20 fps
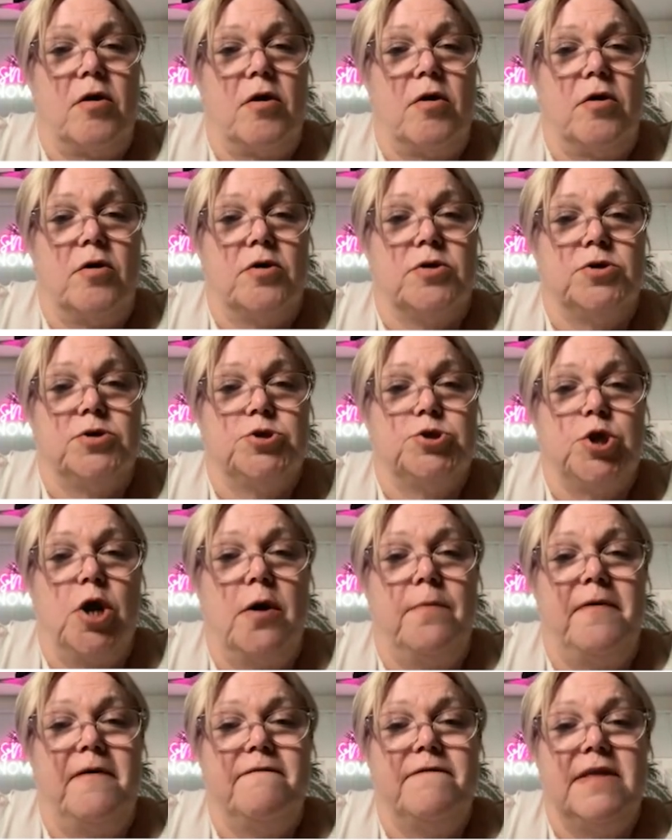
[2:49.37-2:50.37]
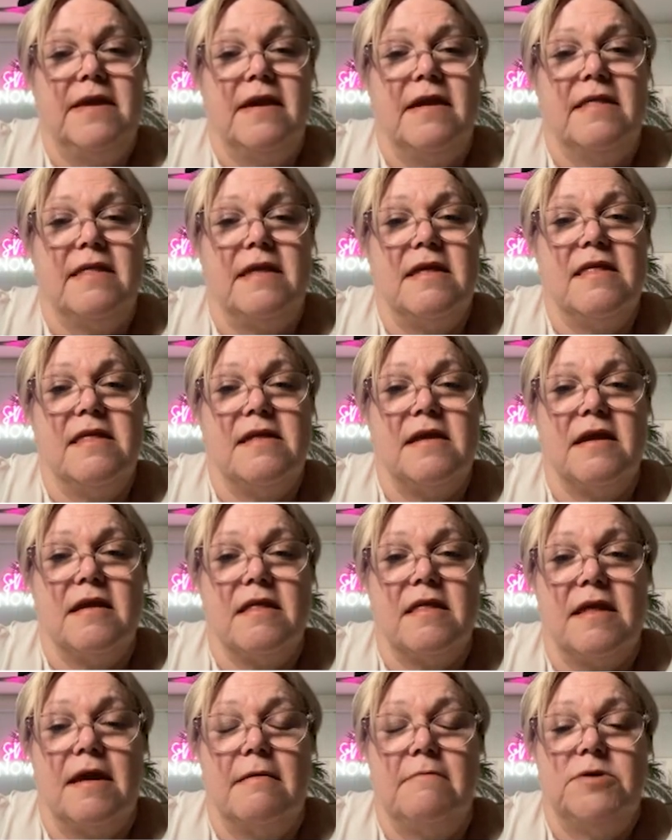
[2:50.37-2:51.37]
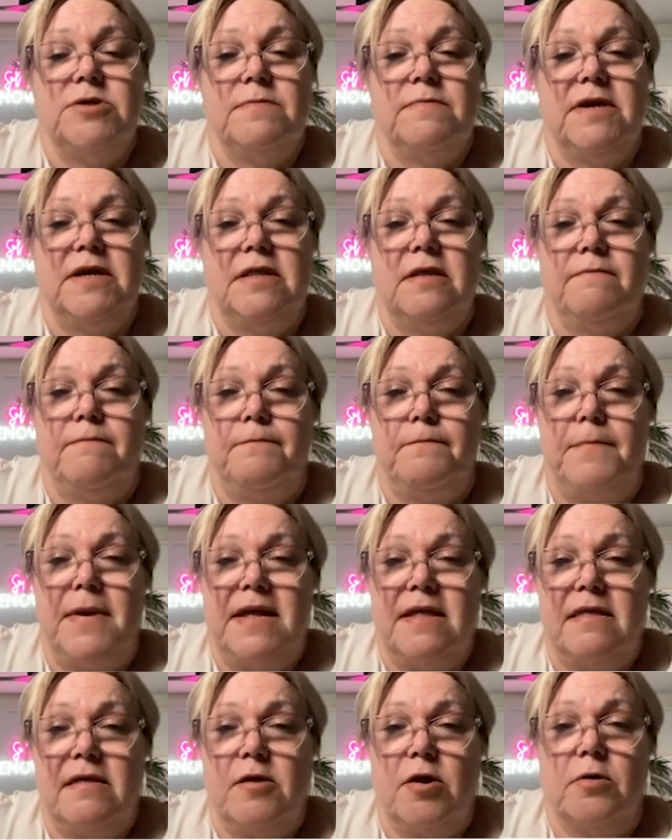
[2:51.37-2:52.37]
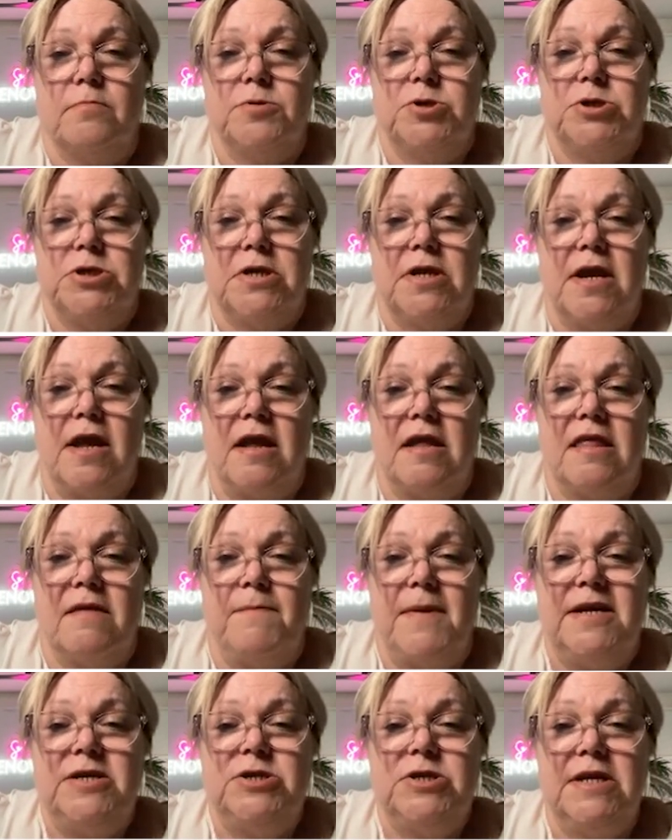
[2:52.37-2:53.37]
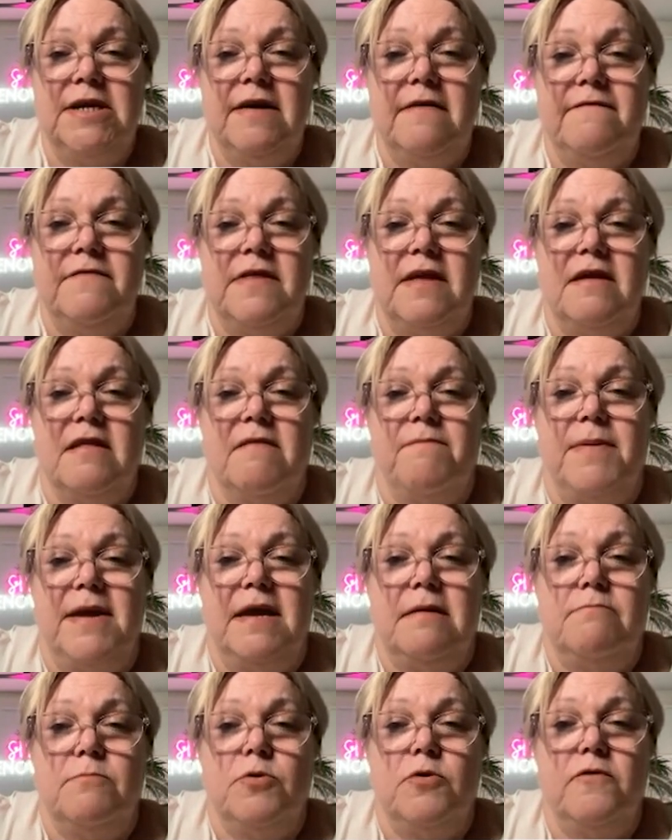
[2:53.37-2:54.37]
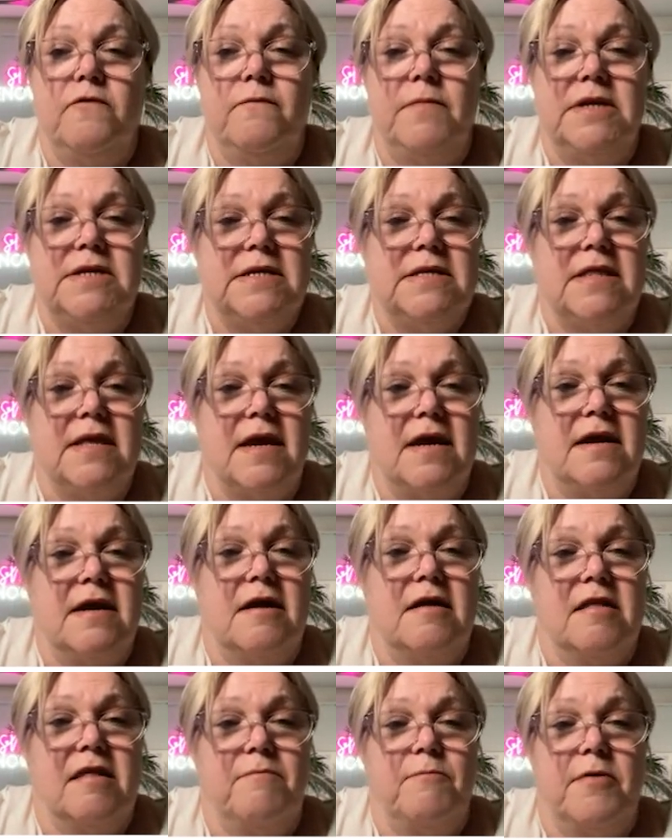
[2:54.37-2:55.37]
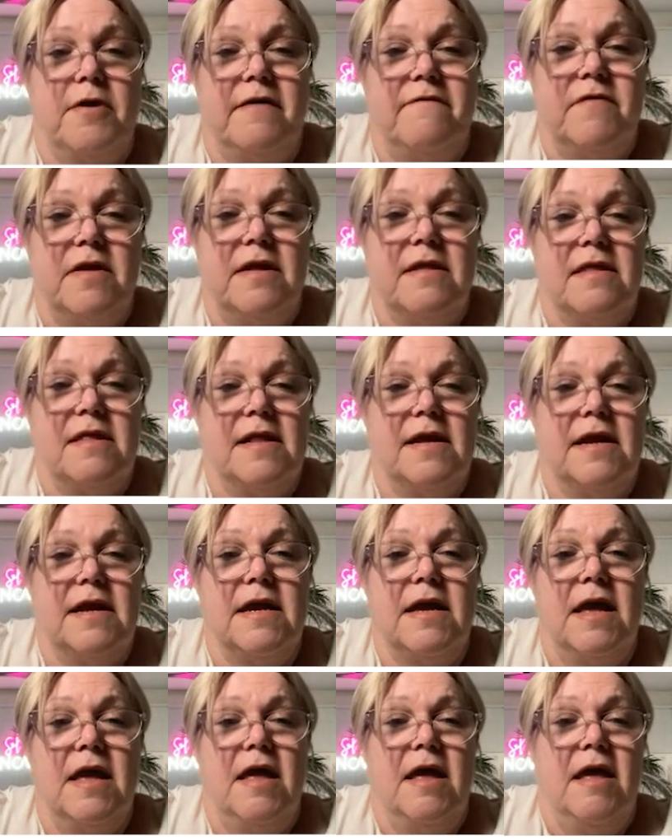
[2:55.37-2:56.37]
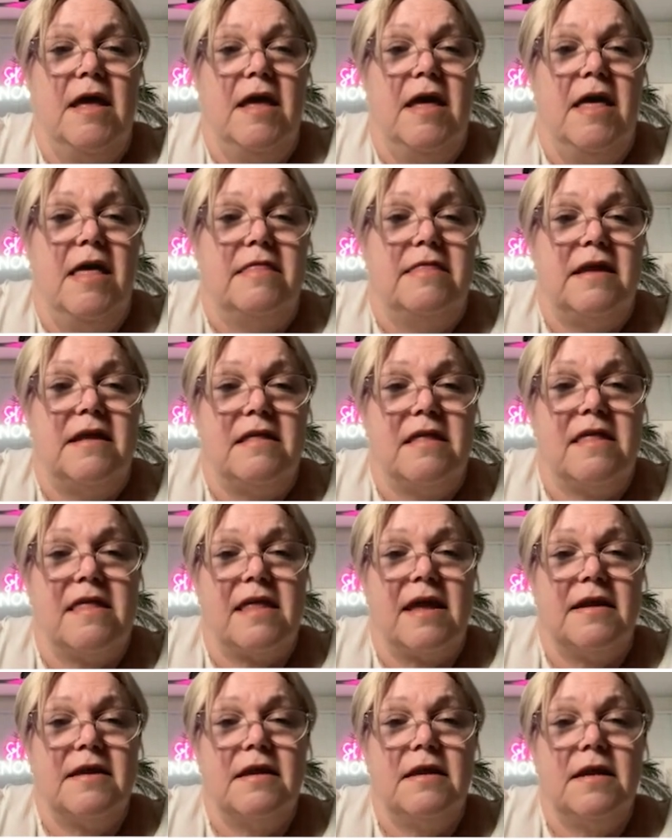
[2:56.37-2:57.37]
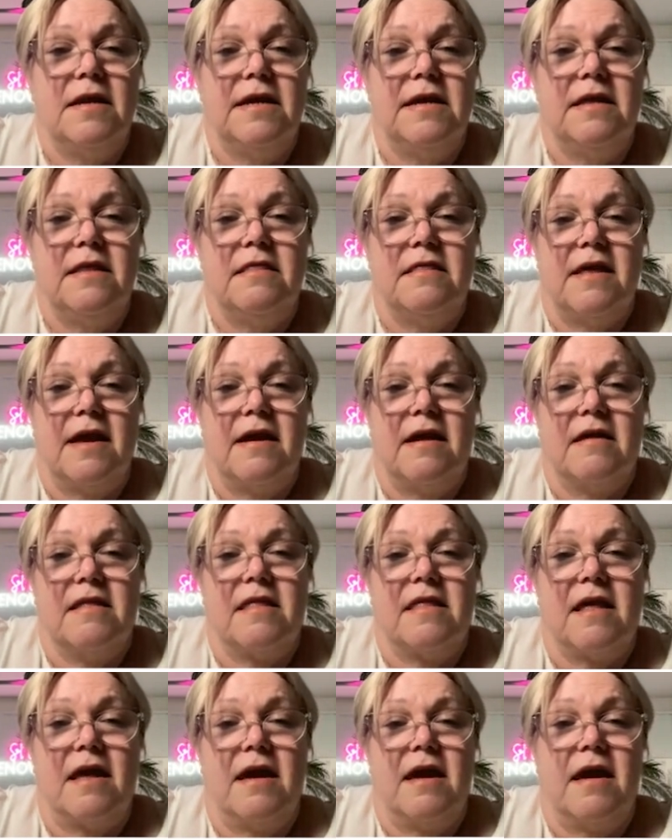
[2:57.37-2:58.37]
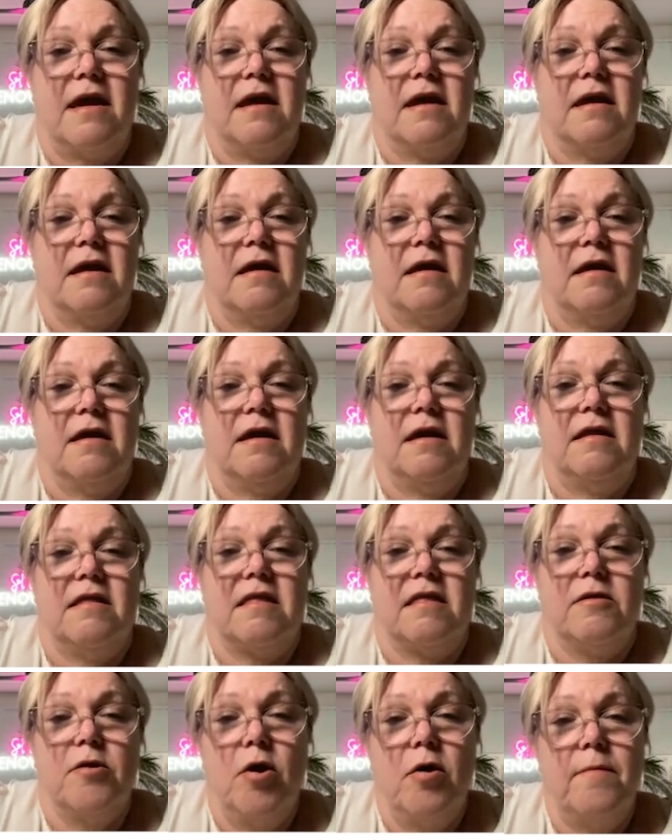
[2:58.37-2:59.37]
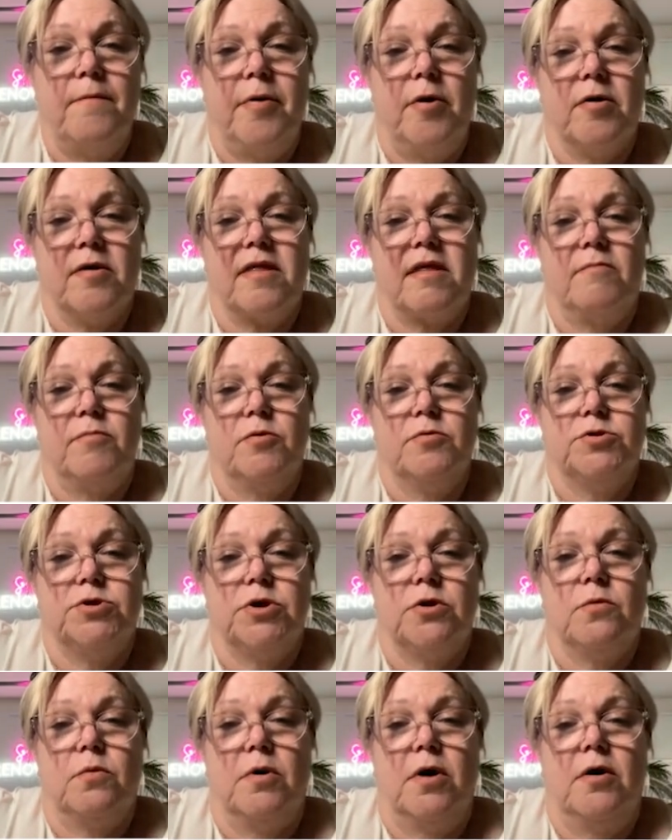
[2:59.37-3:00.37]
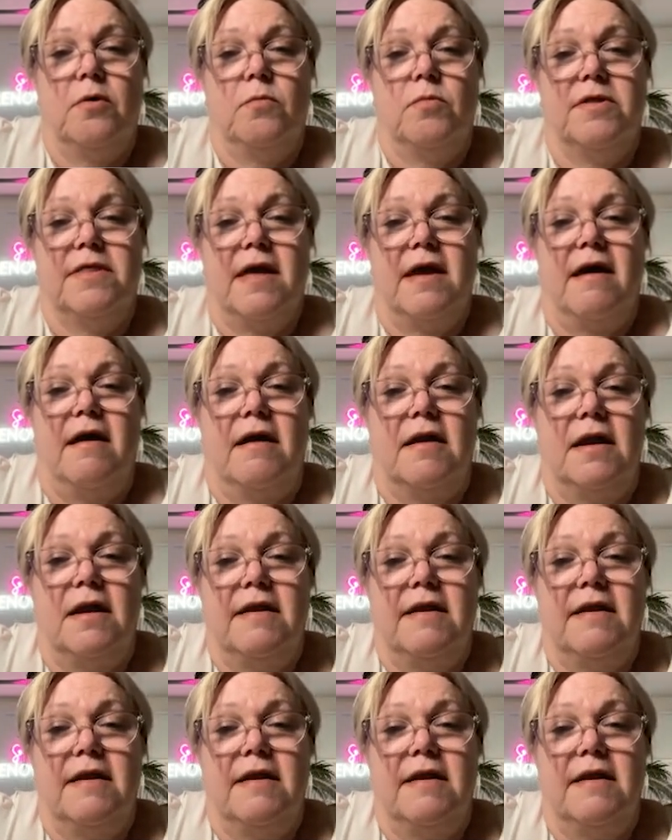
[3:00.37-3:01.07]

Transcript: on top of the existing seem to be the best option, especially if there's been movement in the house previously. Then suddenly they are saying it's not possible to quote without